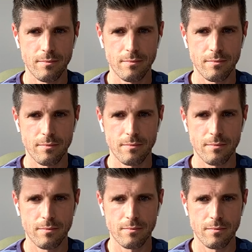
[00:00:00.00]

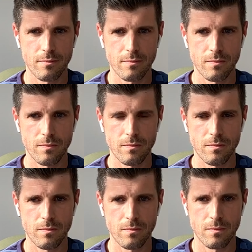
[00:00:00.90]

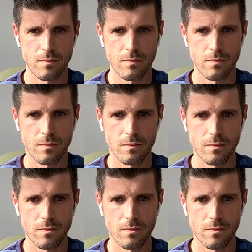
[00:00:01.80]
The person shown says nothing.